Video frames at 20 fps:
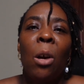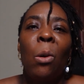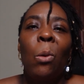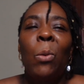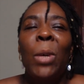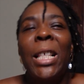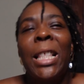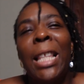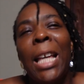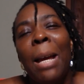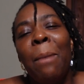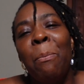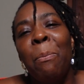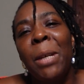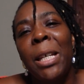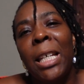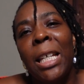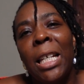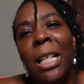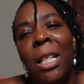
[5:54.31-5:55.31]
we then
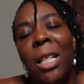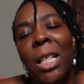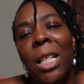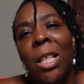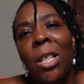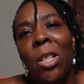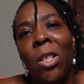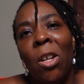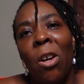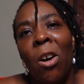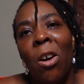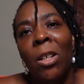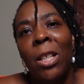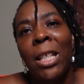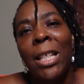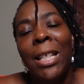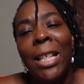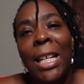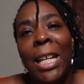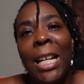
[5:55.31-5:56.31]
begin to start
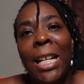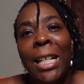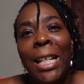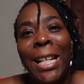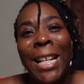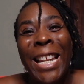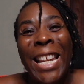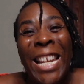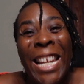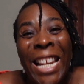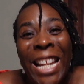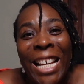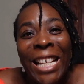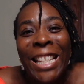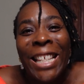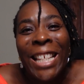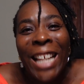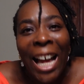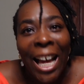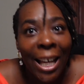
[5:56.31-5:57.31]
seeing it
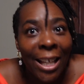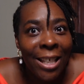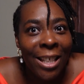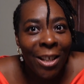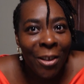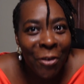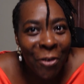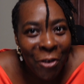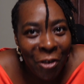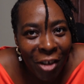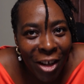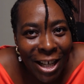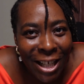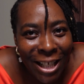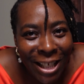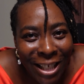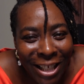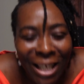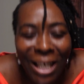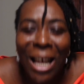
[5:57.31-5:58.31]
less as a
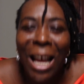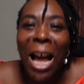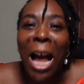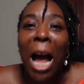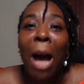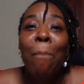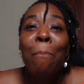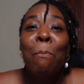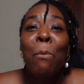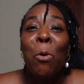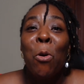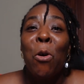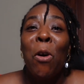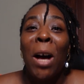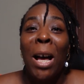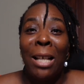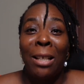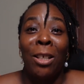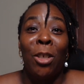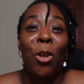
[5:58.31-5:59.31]
threat and more
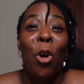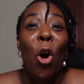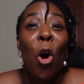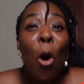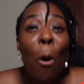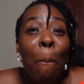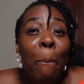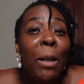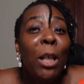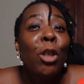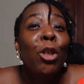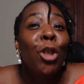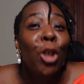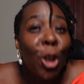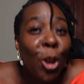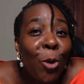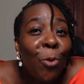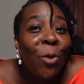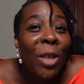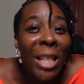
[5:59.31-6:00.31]
as an
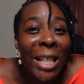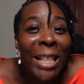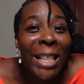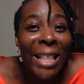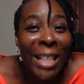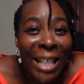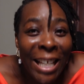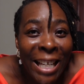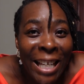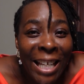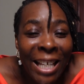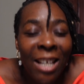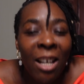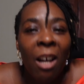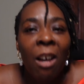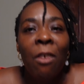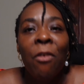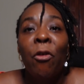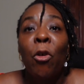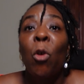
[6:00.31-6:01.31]
opportunity
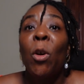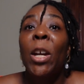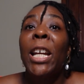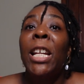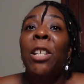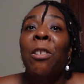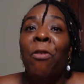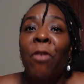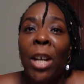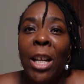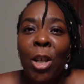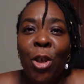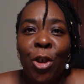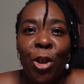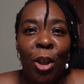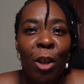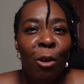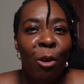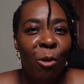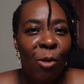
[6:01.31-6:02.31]
for
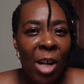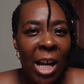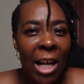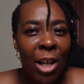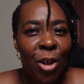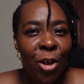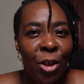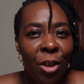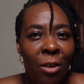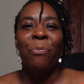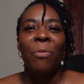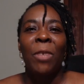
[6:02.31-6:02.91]
innovation and creation.